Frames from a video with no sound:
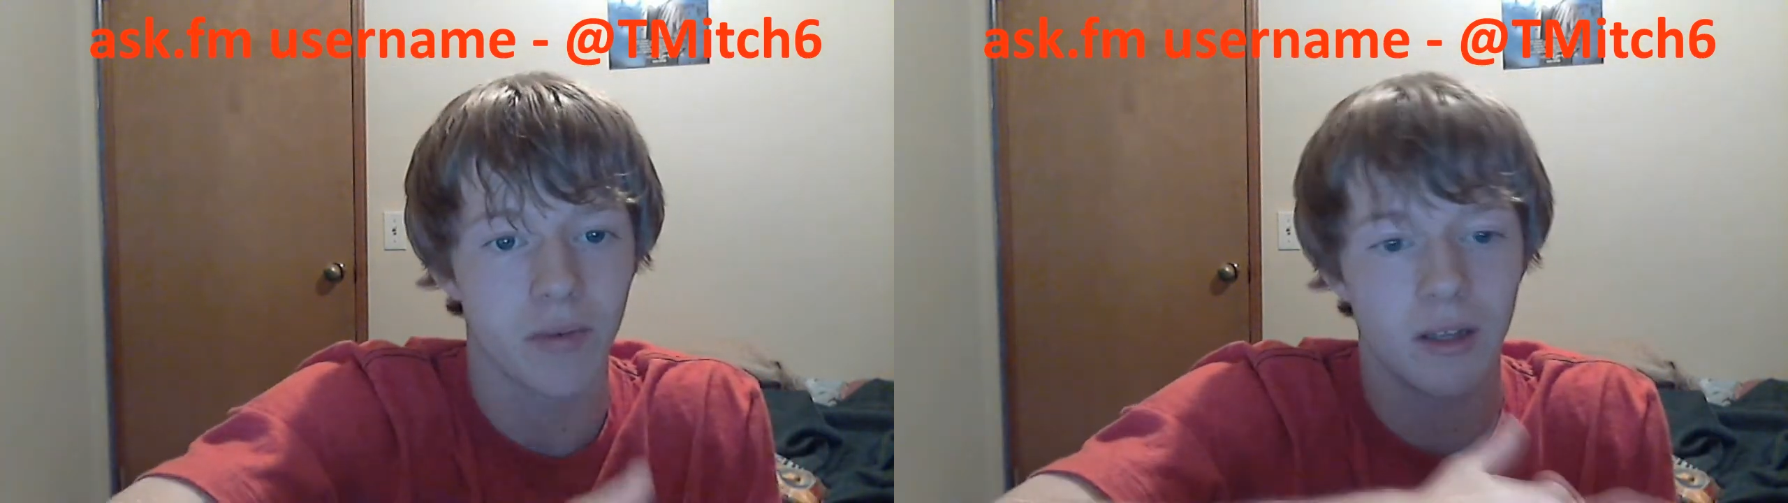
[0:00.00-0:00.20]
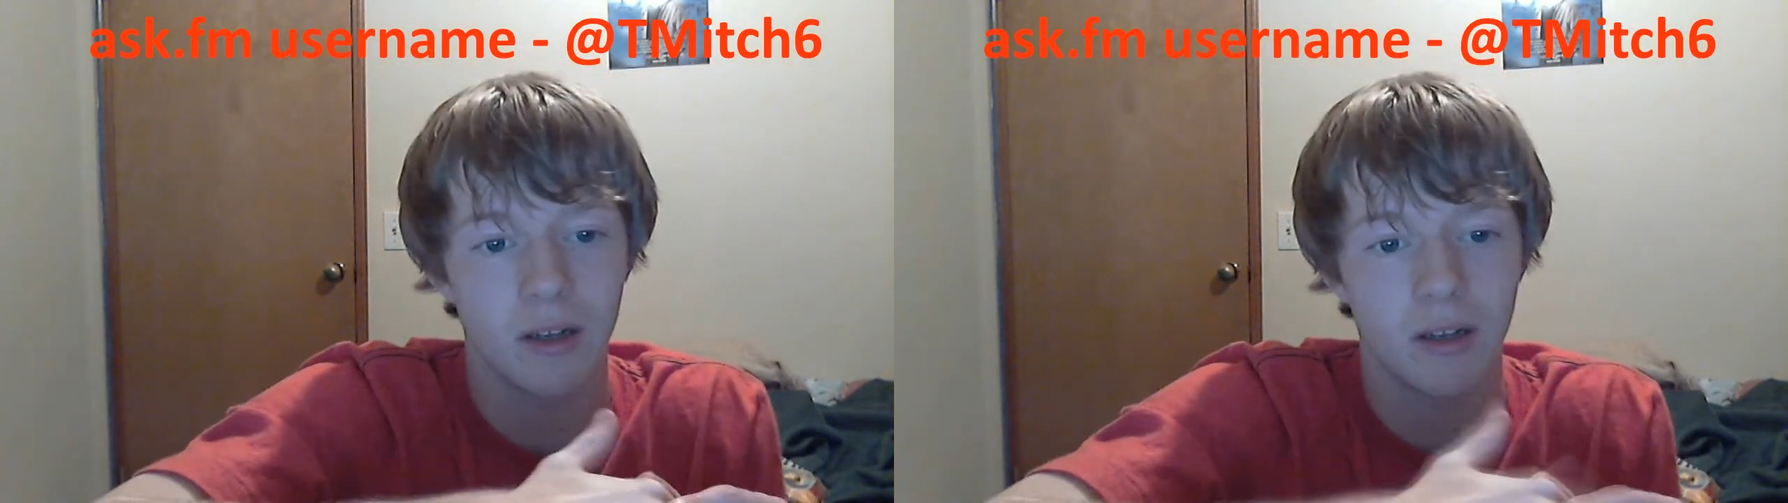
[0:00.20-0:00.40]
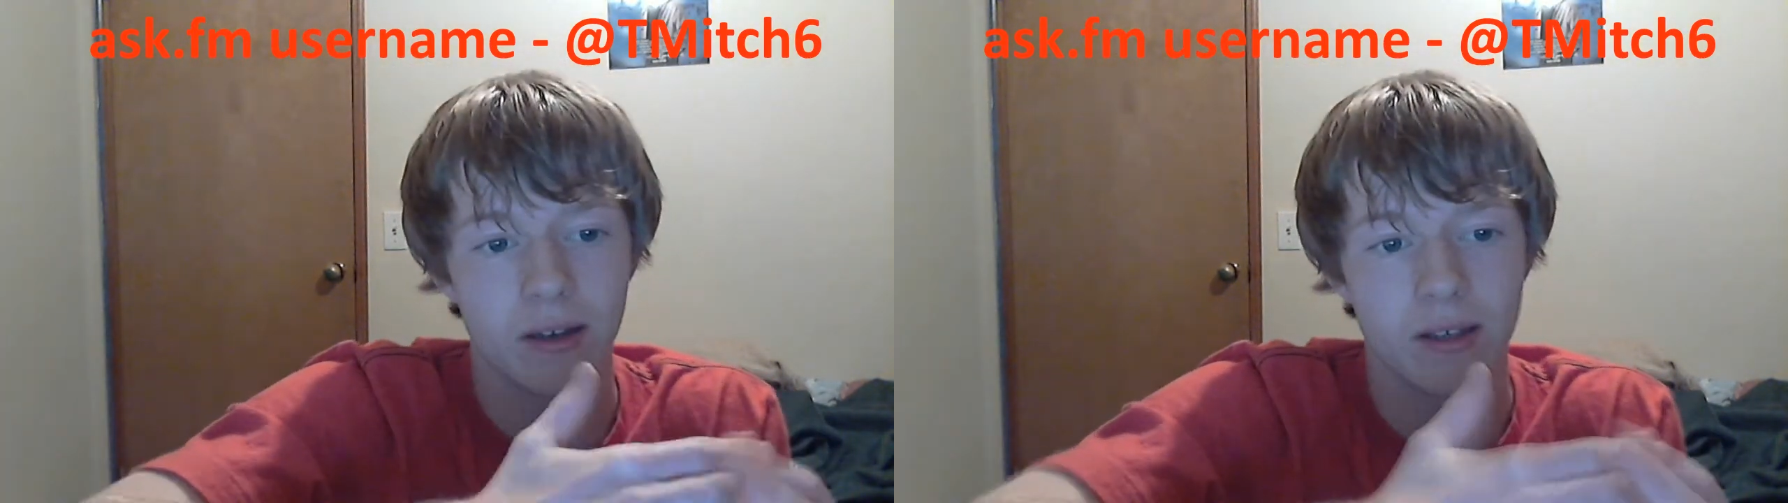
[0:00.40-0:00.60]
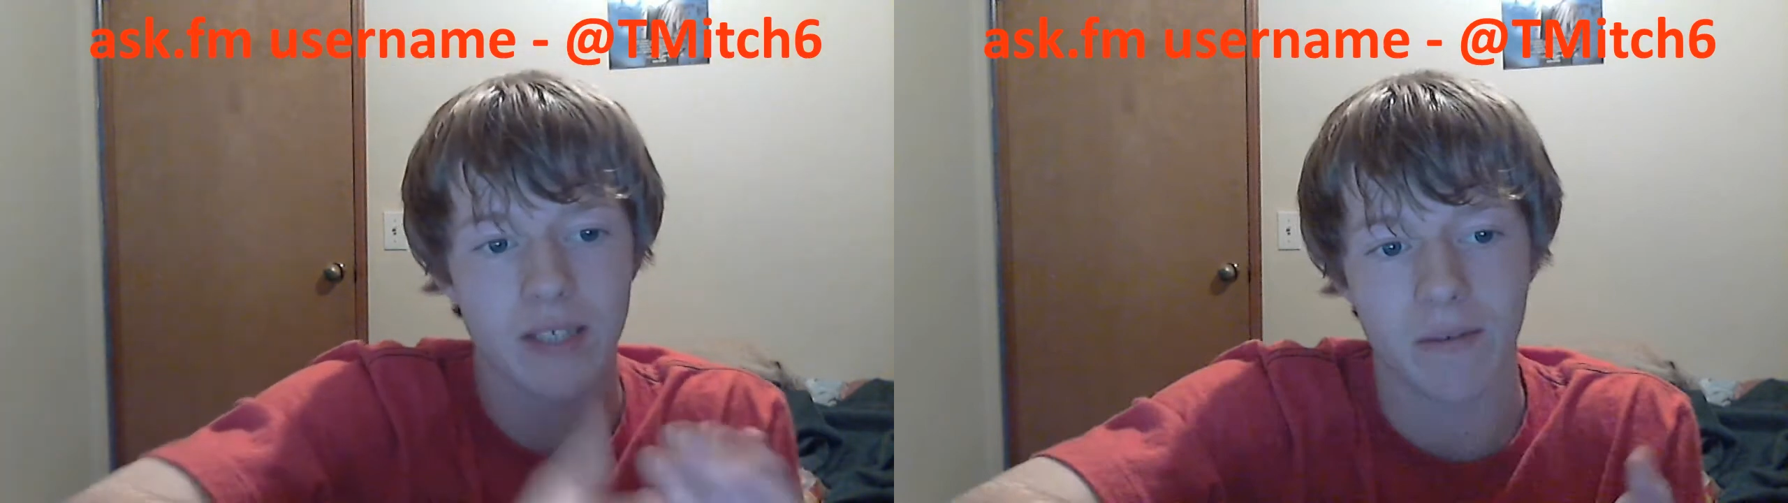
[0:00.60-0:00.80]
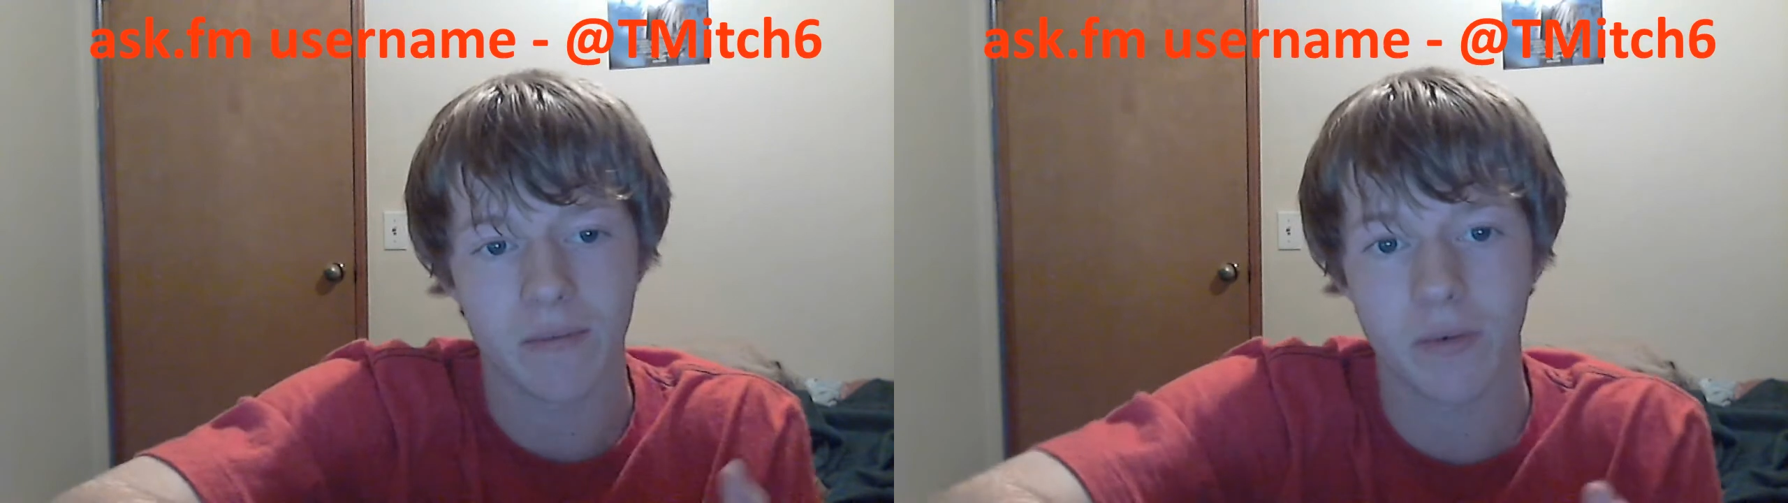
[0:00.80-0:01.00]
probably a lot of you guys
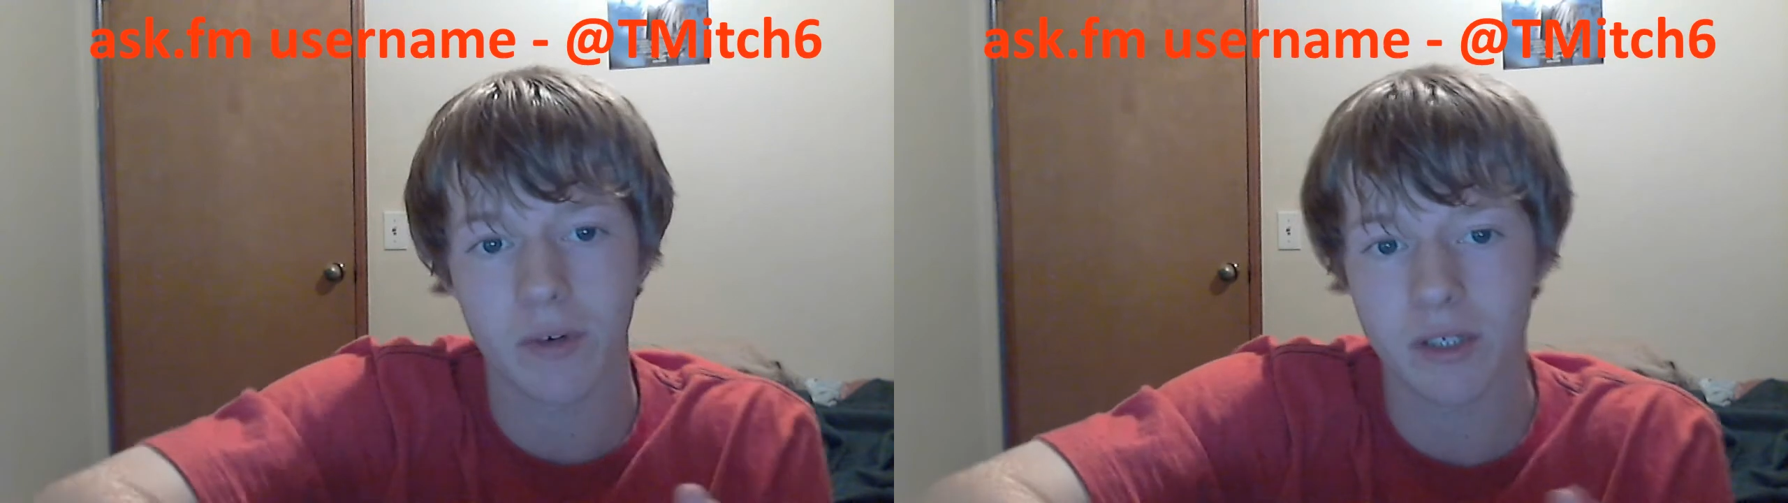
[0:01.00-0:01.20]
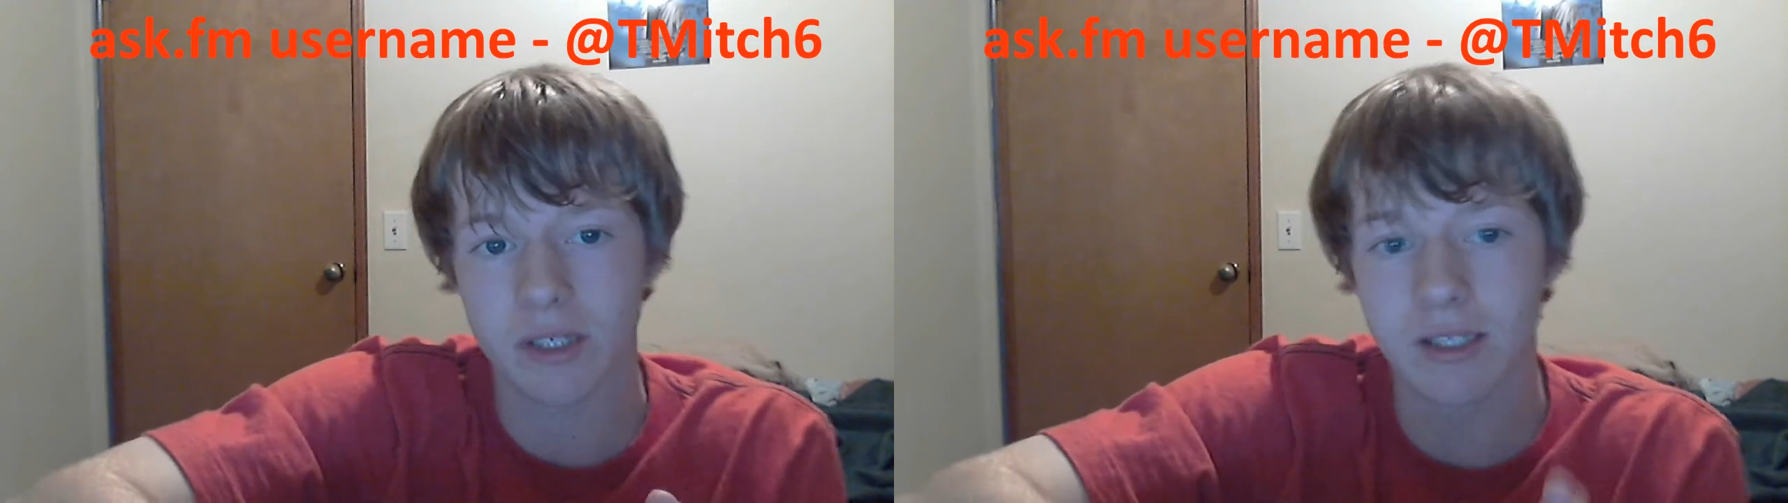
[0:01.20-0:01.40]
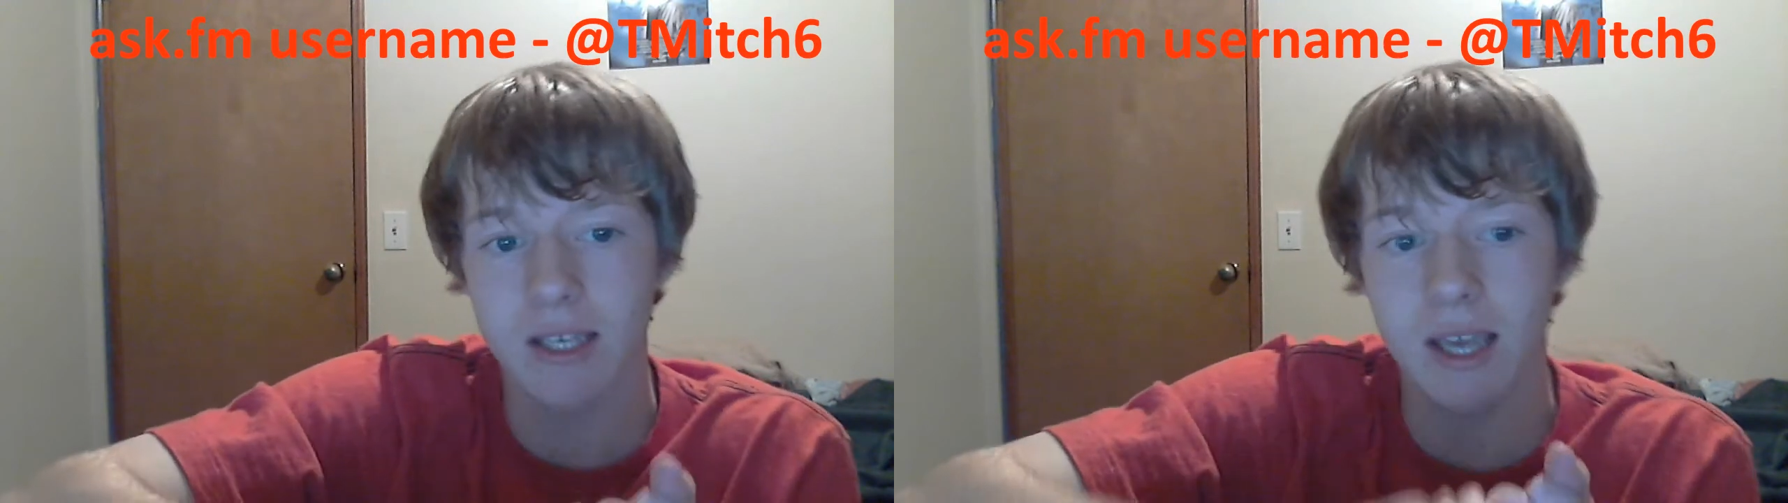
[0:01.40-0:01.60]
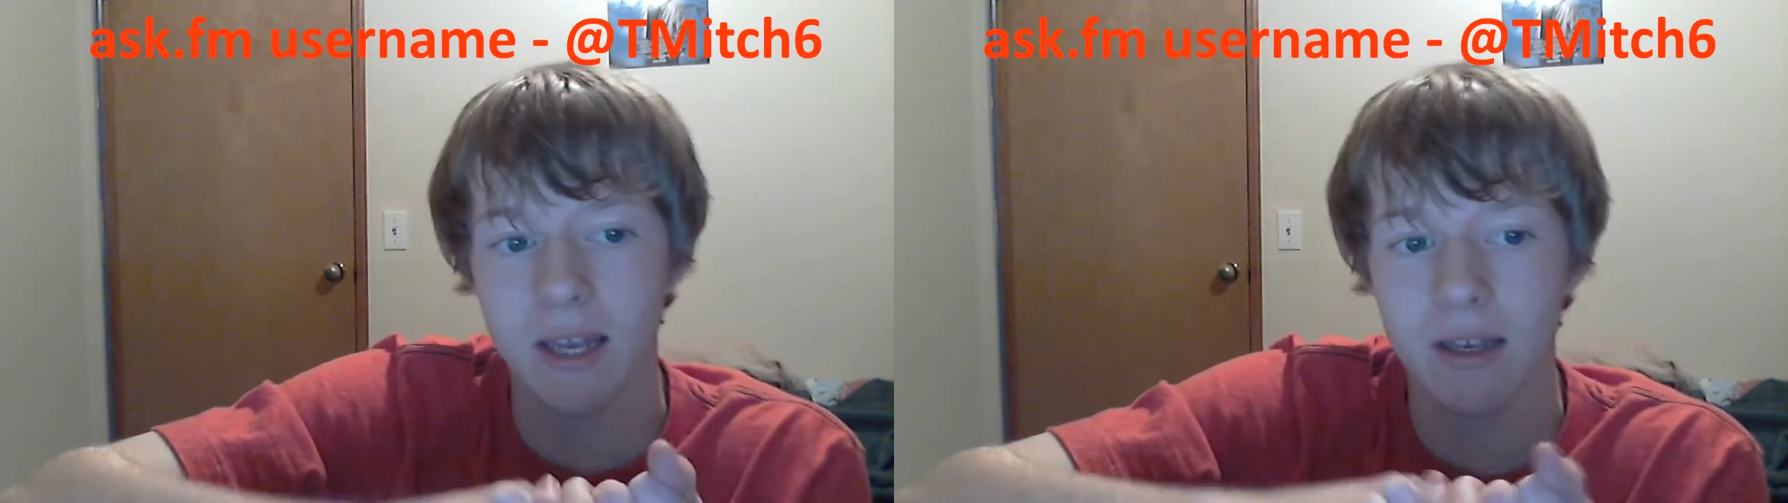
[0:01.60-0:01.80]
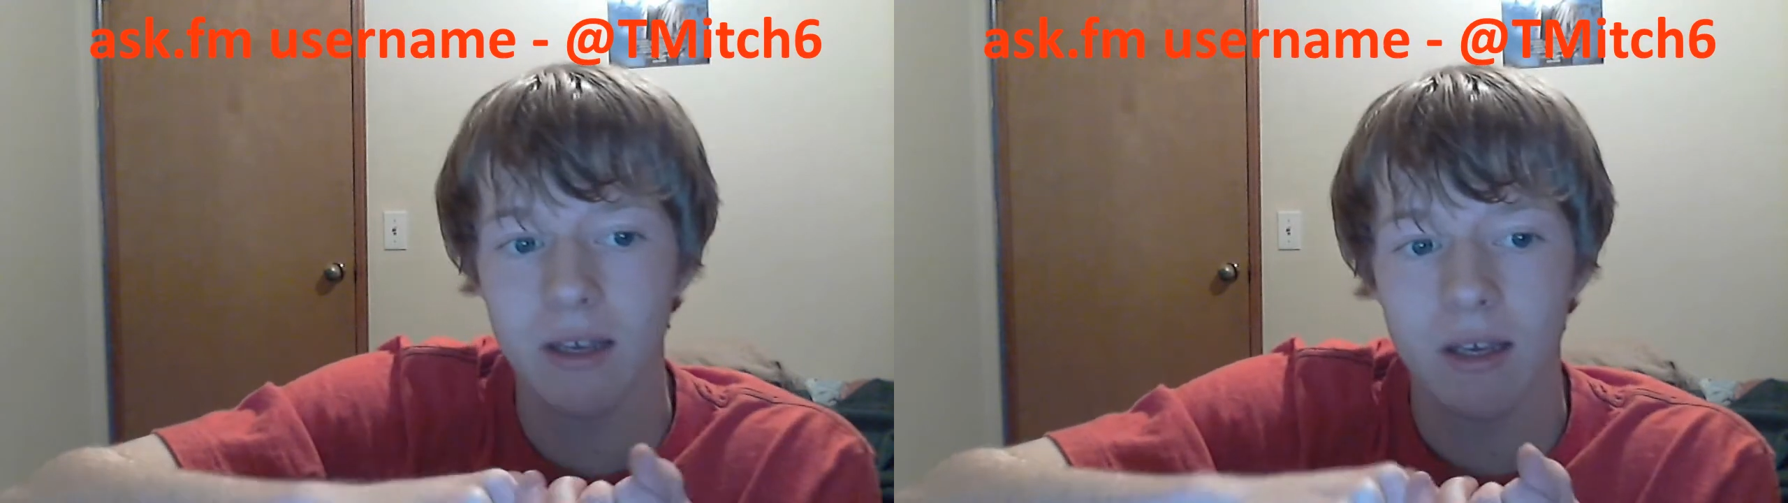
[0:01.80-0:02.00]
have questions
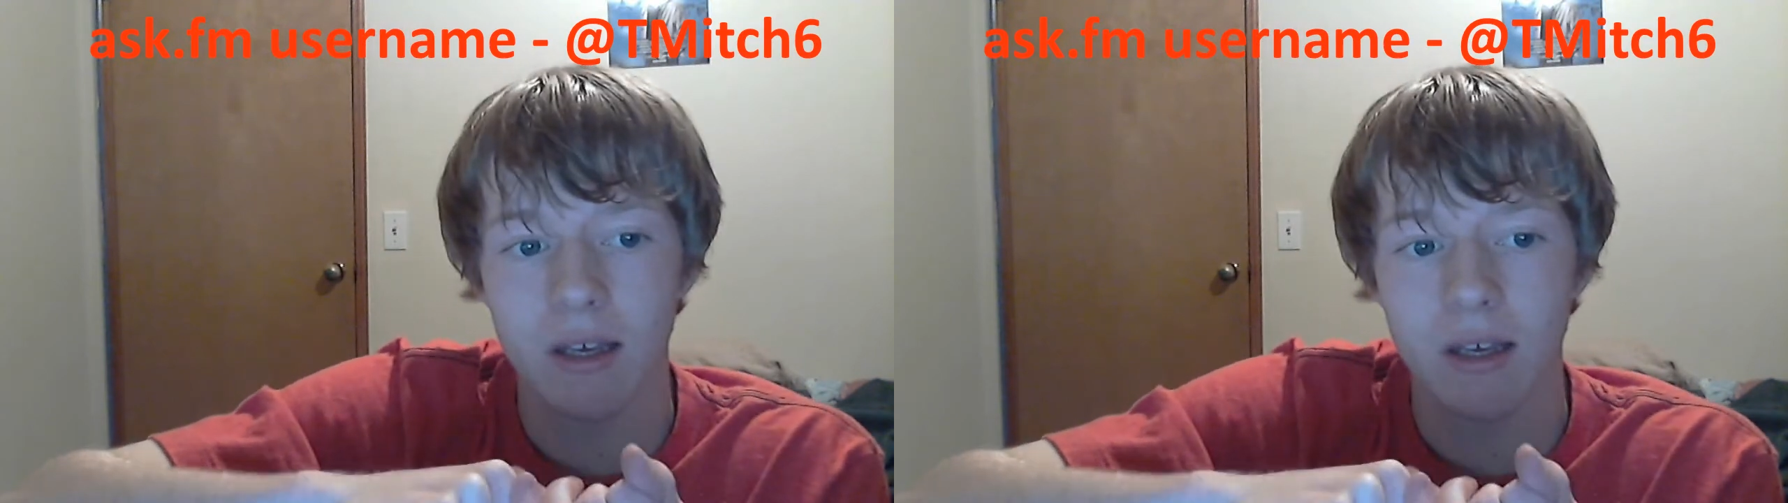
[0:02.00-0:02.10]
again.